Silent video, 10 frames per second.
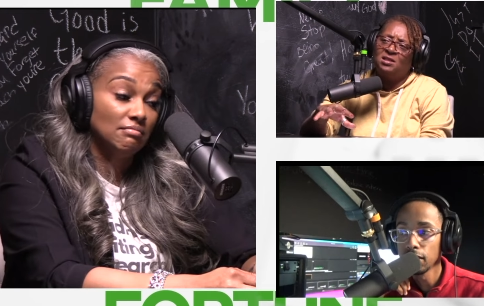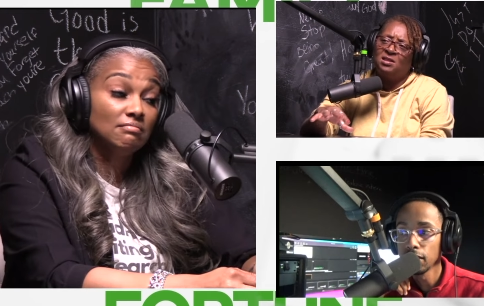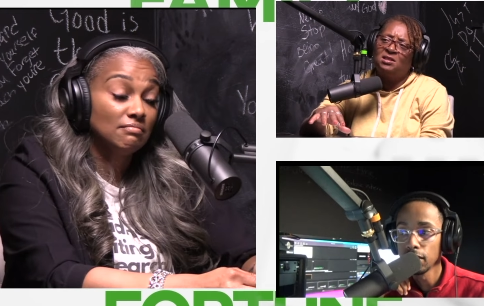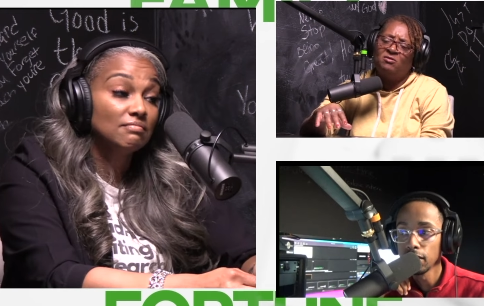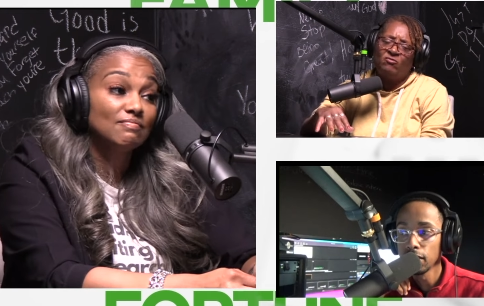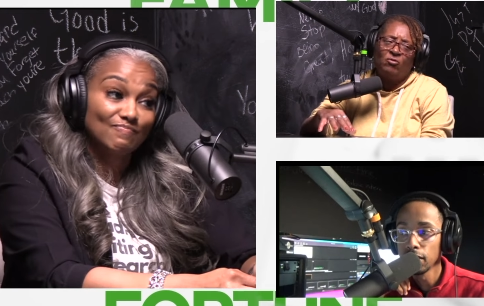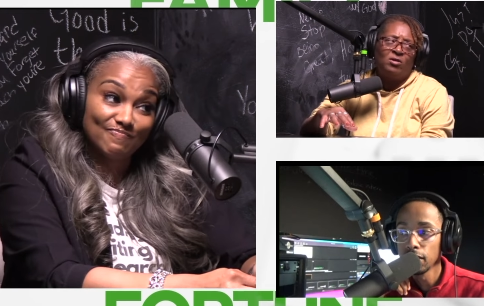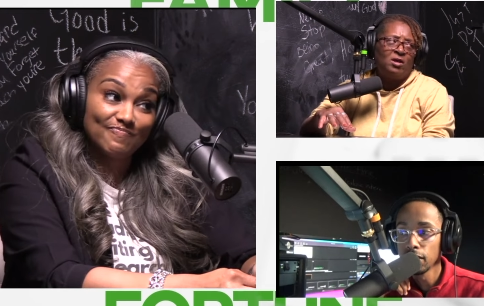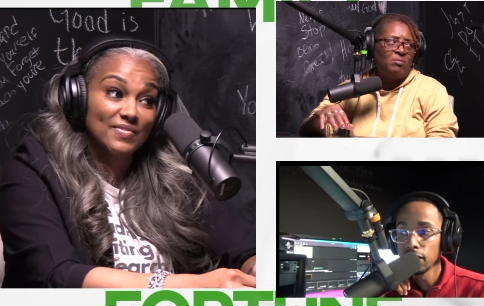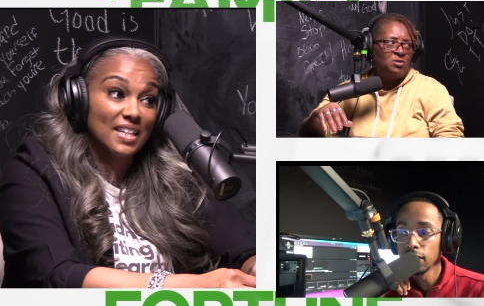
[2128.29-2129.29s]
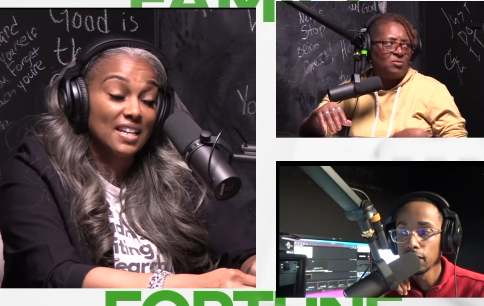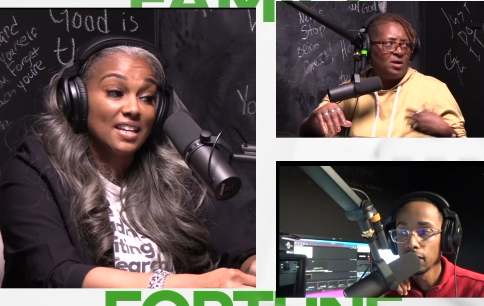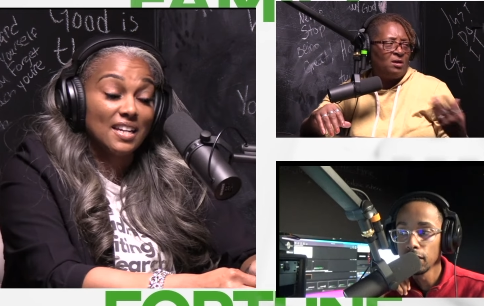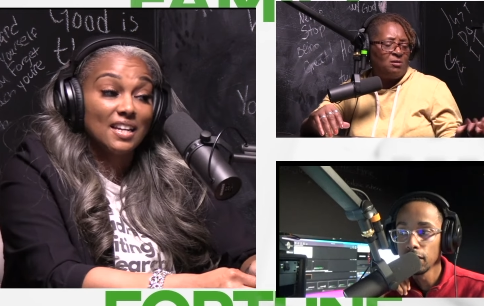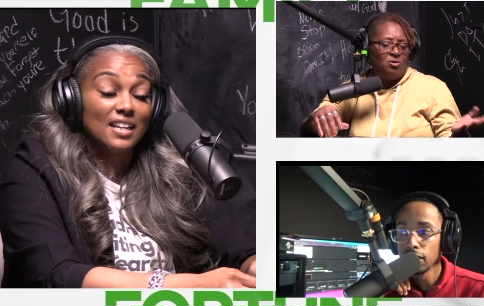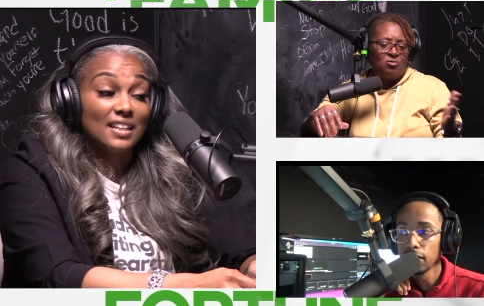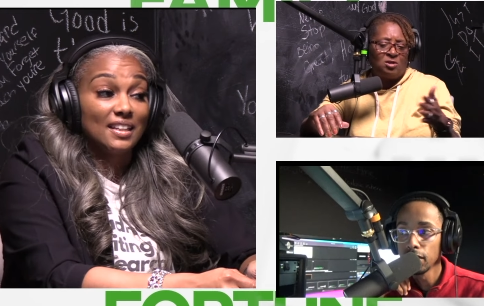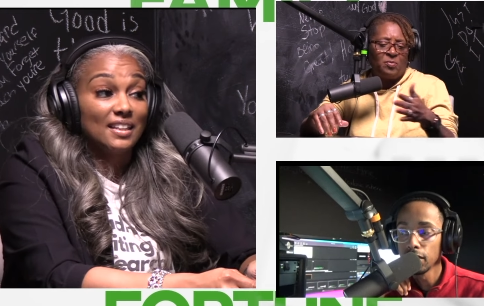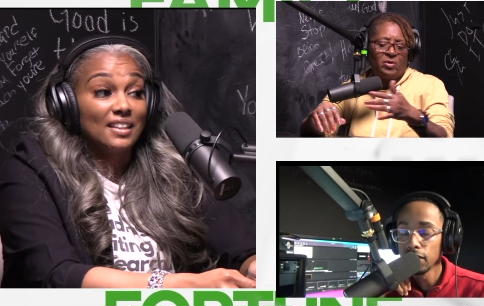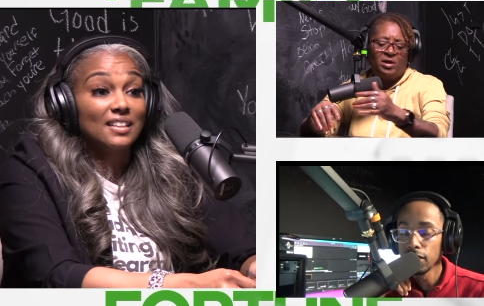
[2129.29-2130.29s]
Speaker 1: season for that between, you know,
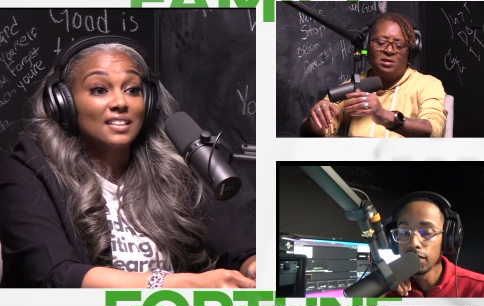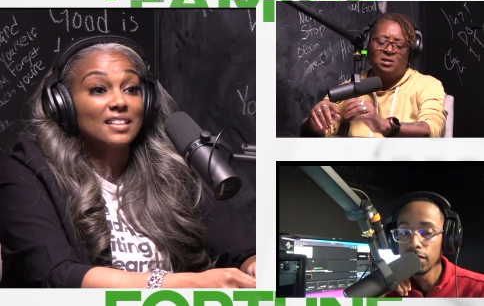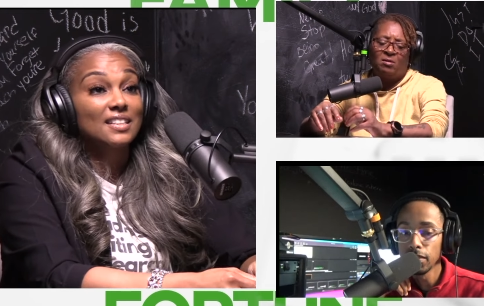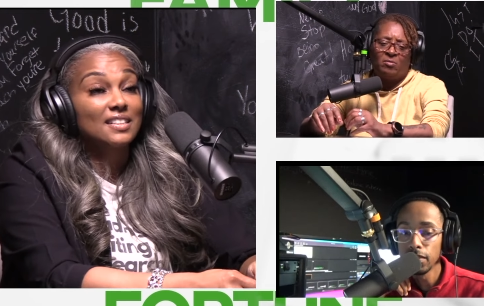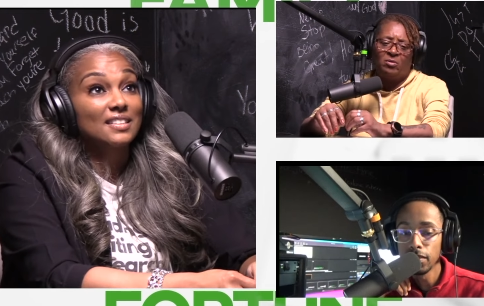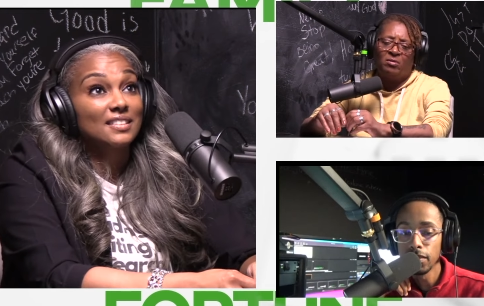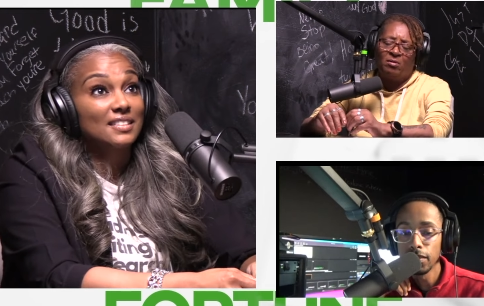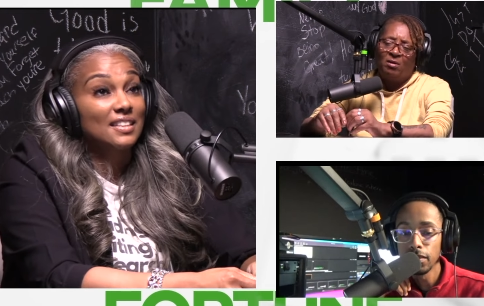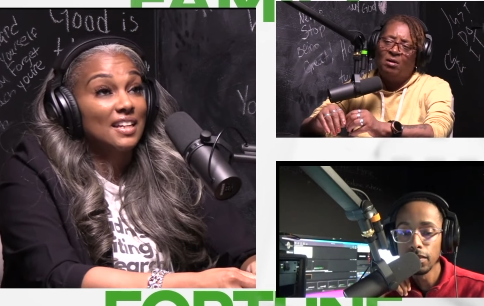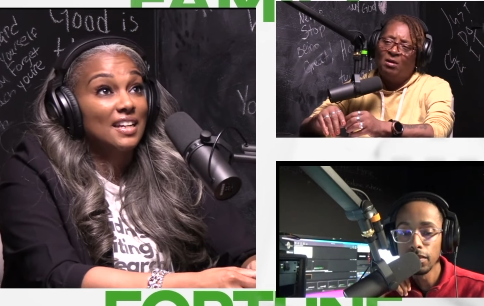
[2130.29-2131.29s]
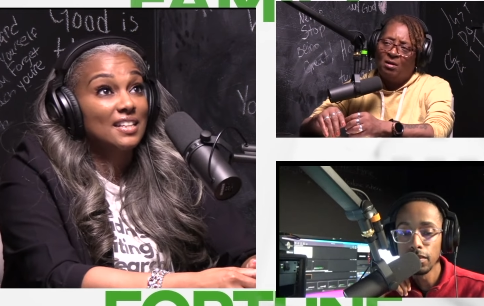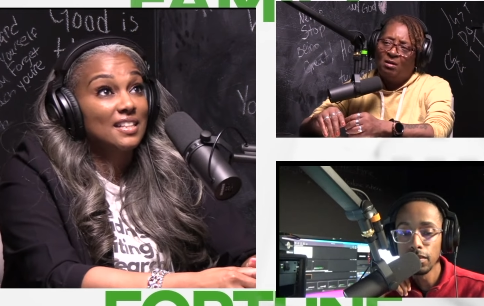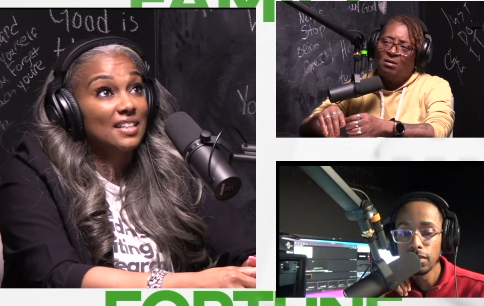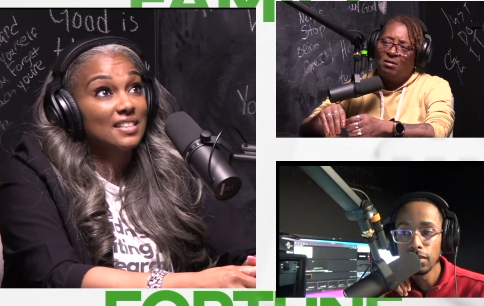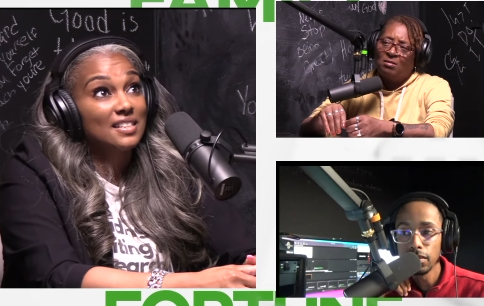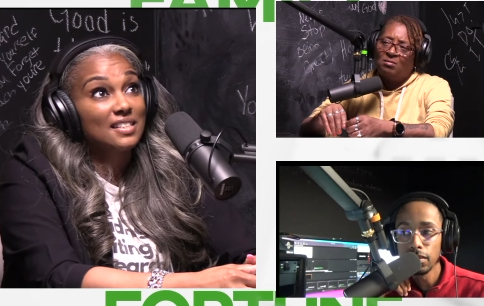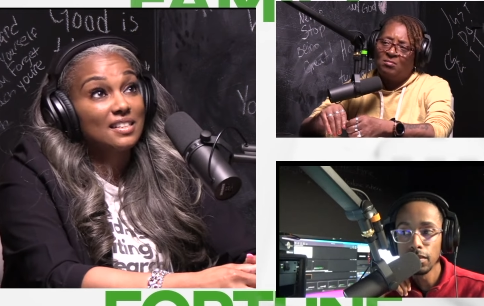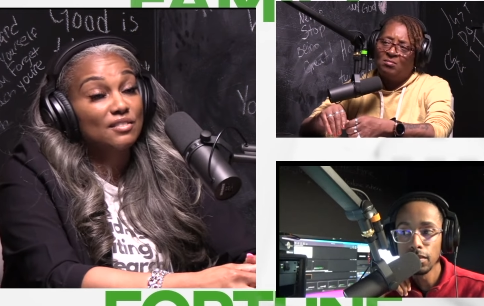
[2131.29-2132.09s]
spring mm-hmm. and summer. I had I just sent a